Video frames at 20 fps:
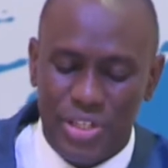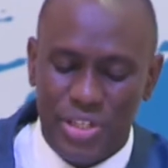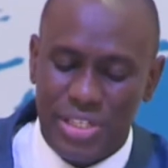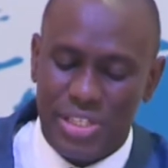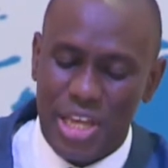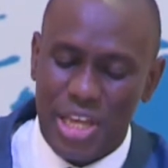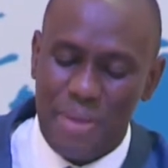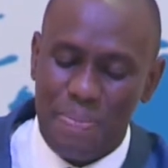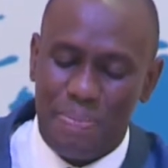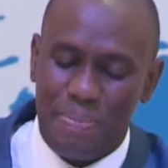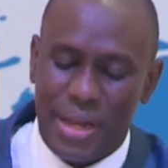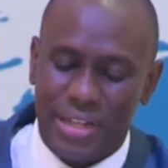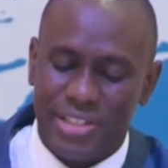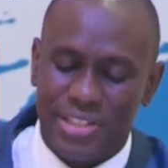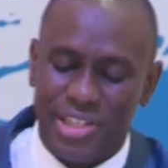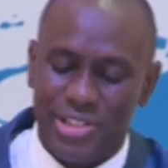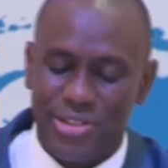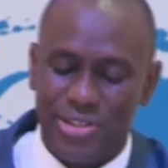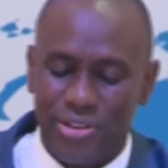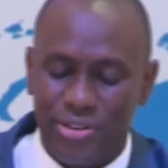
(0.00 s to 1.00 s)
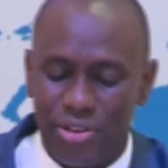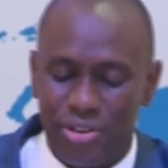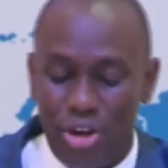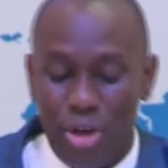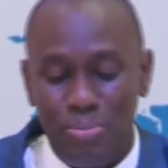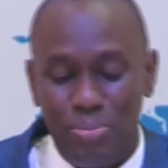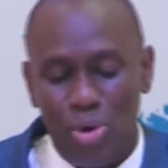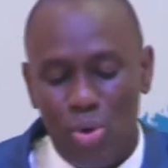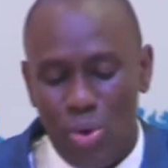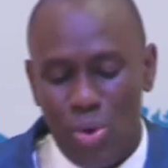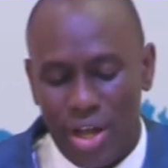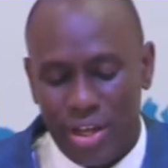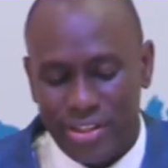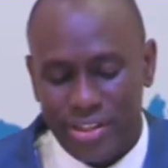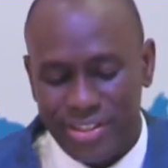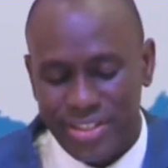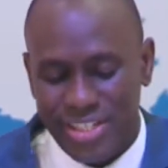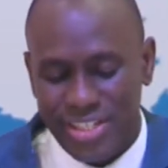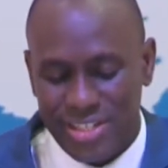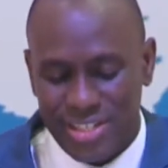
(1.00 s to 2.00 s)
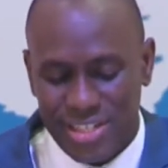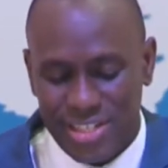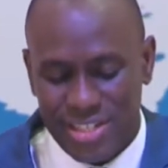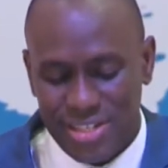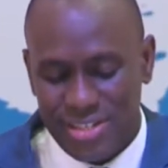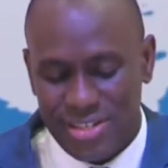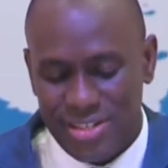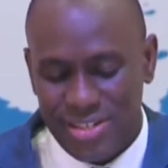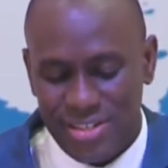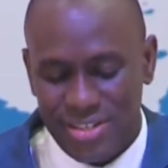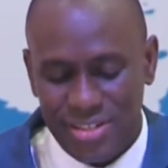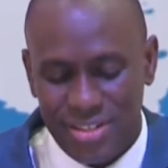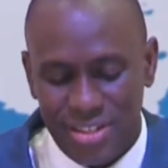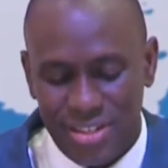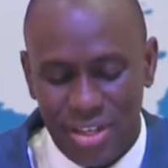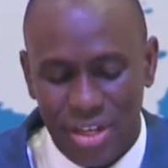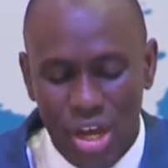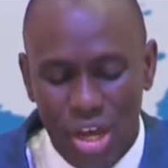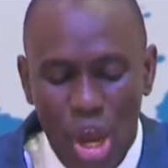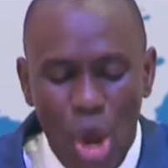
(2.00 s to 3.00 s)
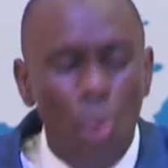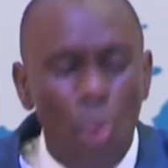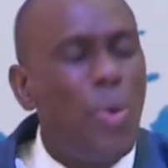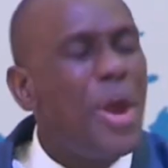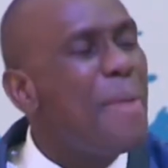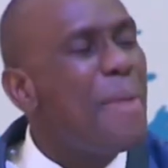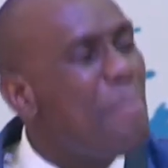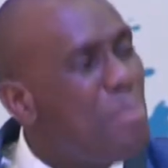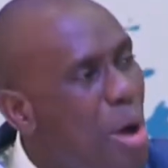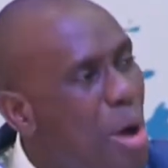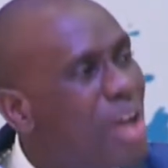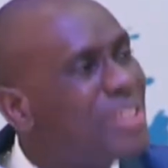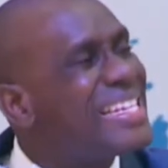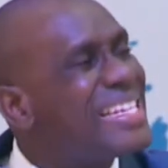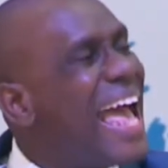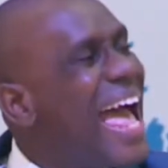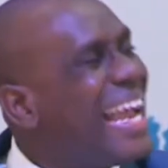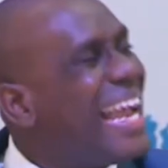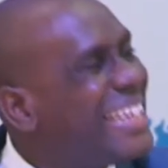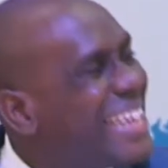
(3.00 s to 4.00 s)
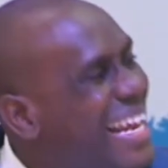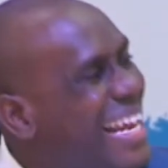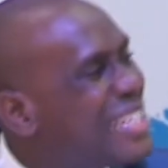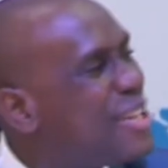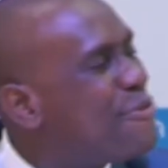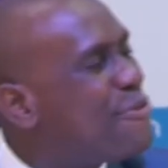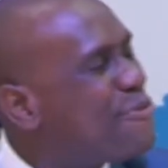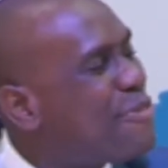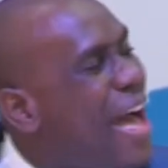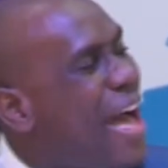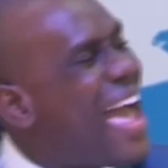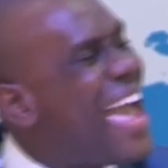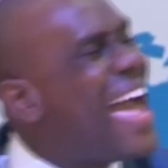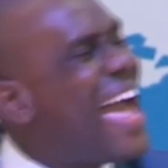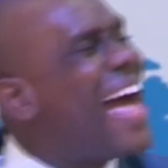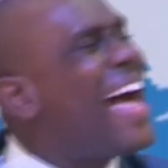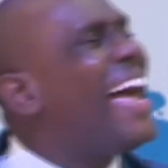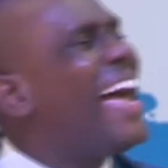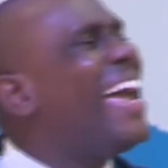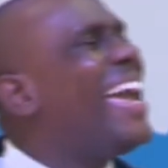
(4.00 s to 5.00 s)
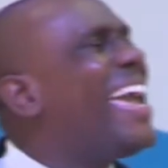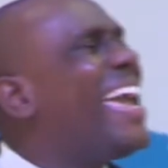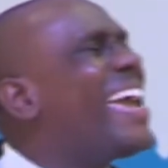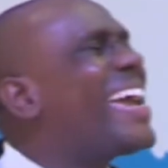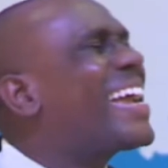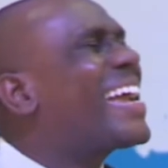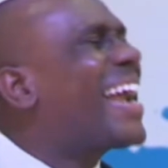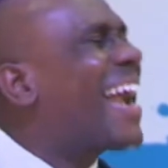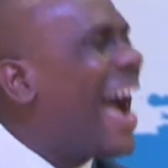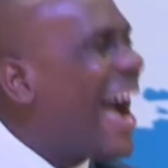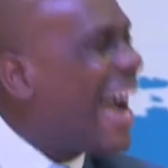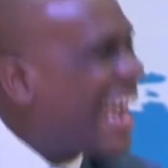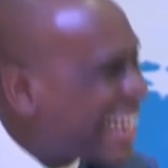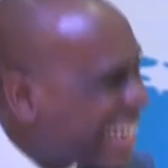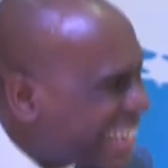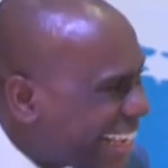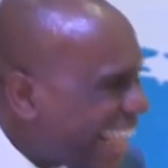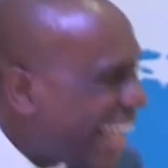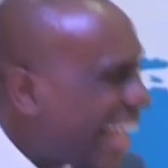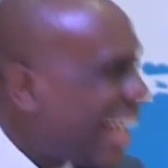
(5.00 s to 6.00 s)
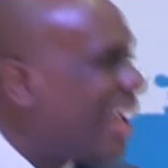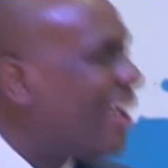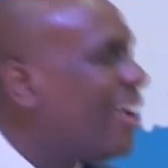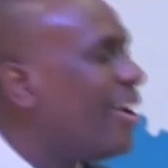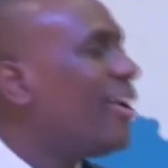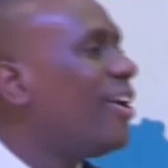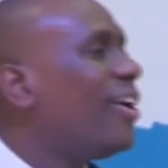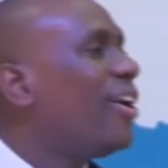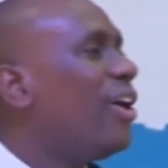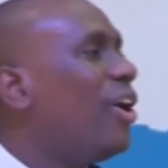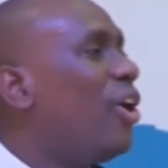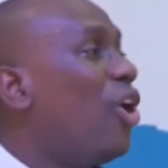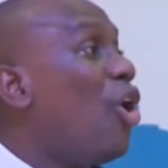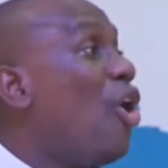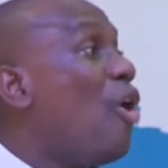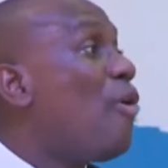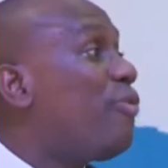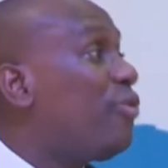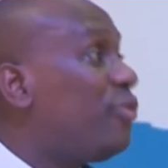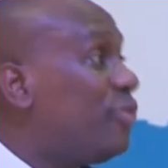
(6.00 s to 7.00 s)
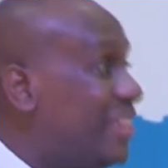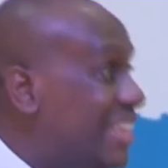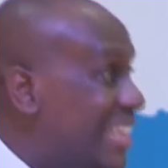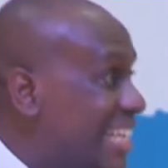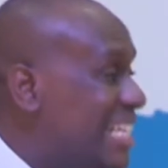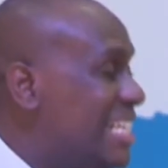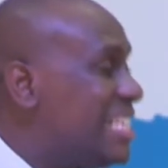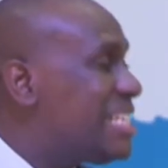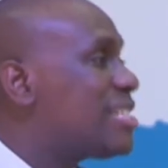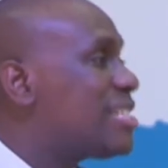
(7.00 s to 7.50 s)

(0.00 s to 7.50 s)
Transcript: this impartation? Number one is this. We must identify a carrier of this